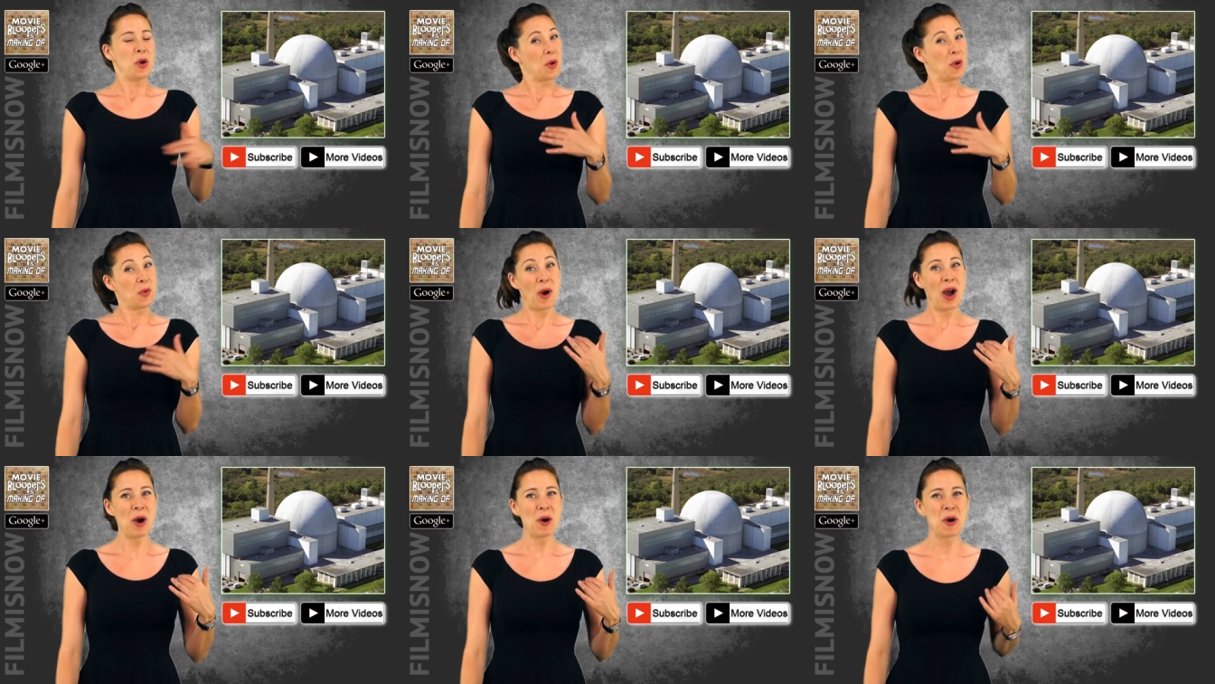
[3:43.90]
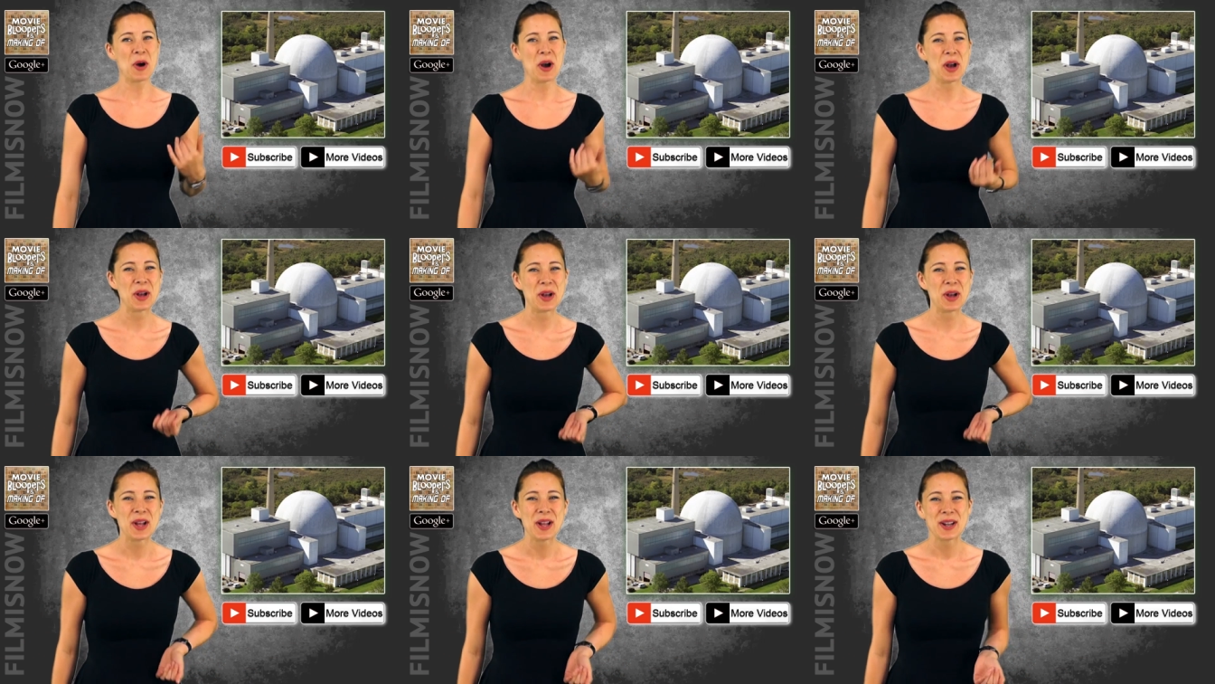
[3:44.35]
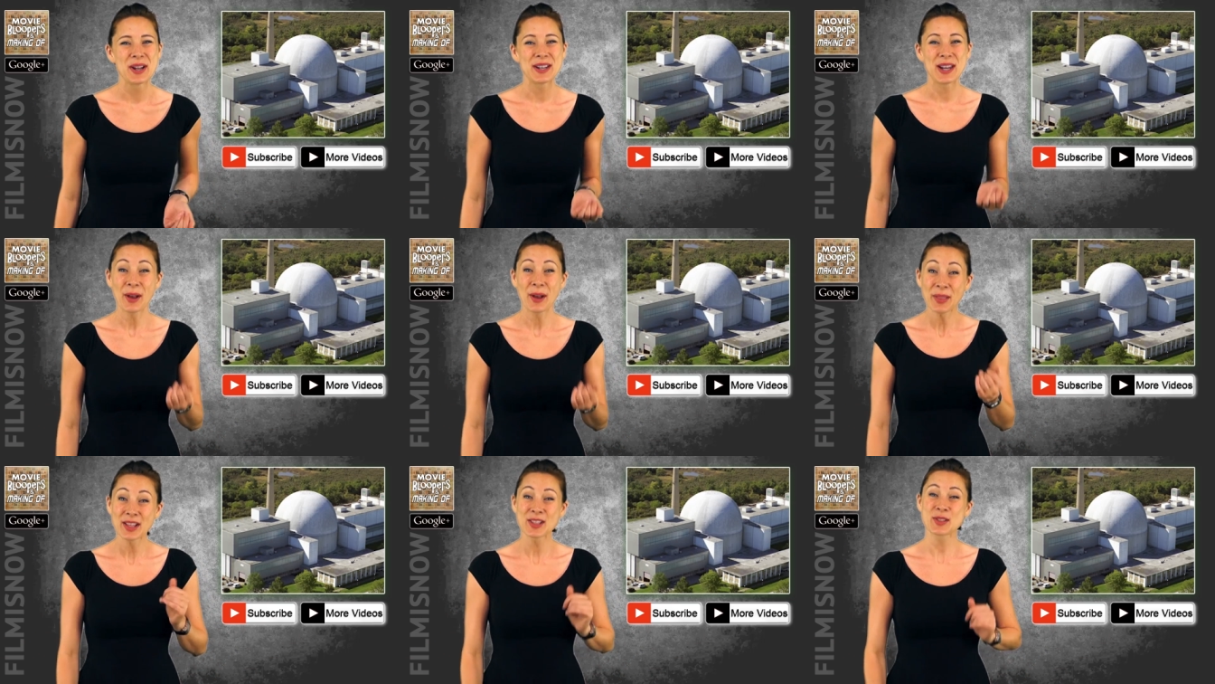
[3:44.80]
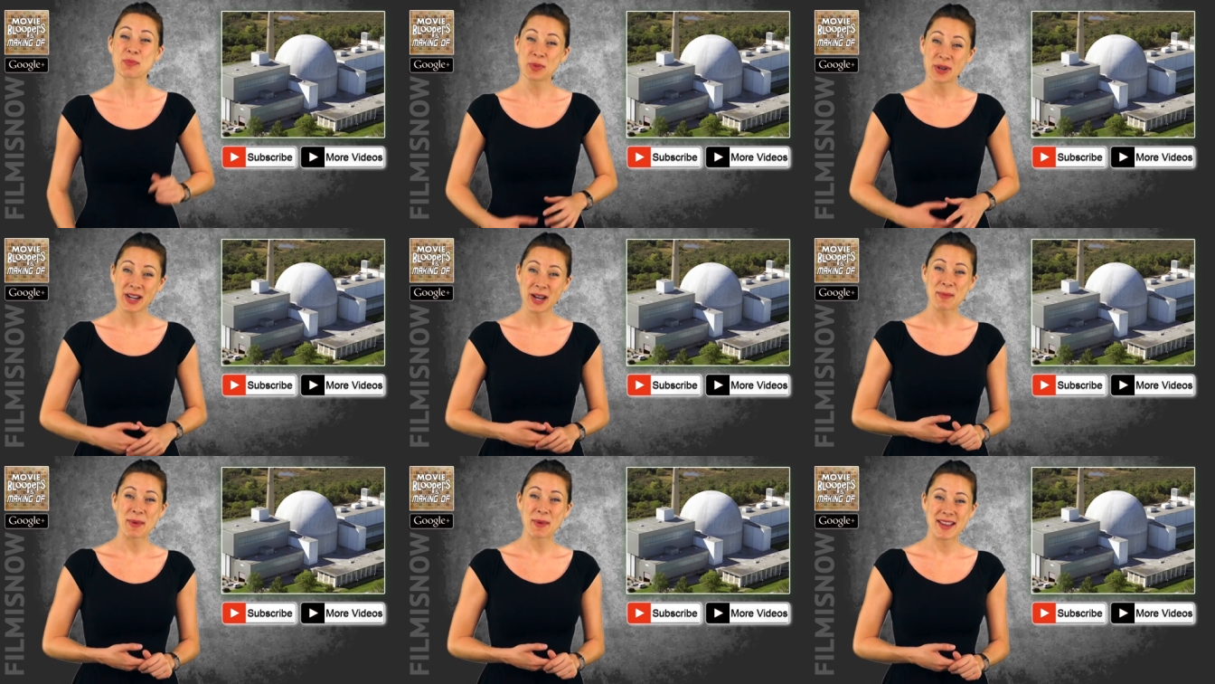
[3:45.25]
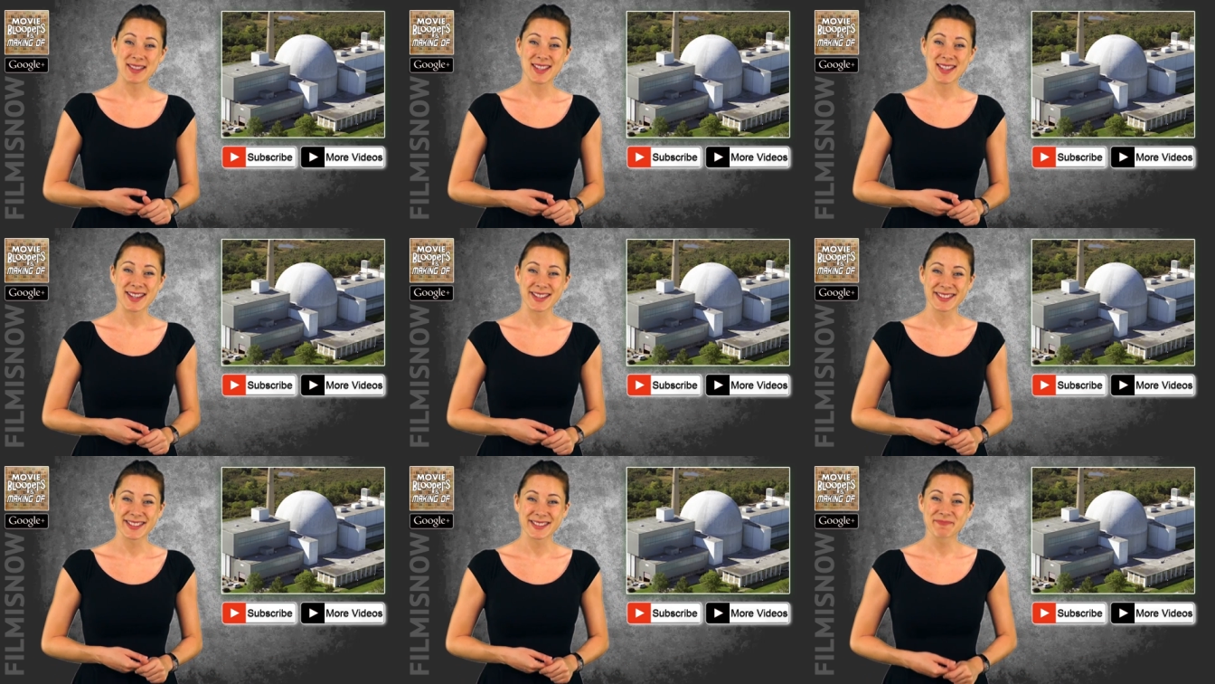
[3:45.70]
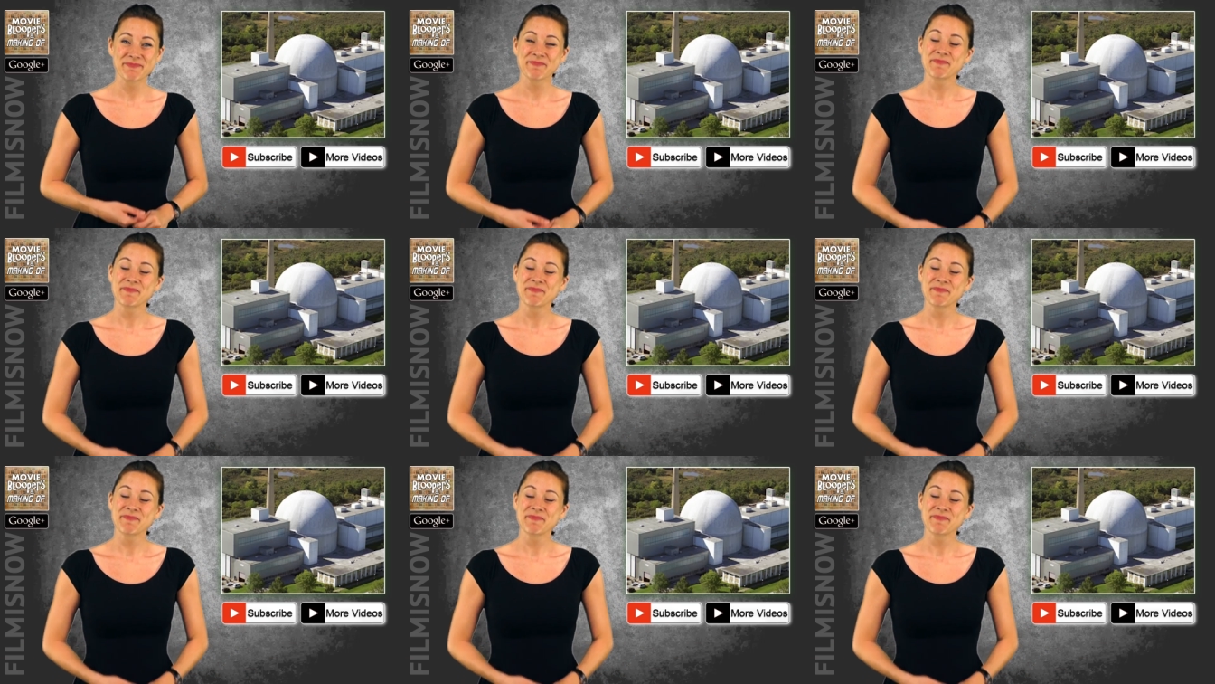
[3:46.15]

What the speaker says: Wow! Now that's pretty amazing.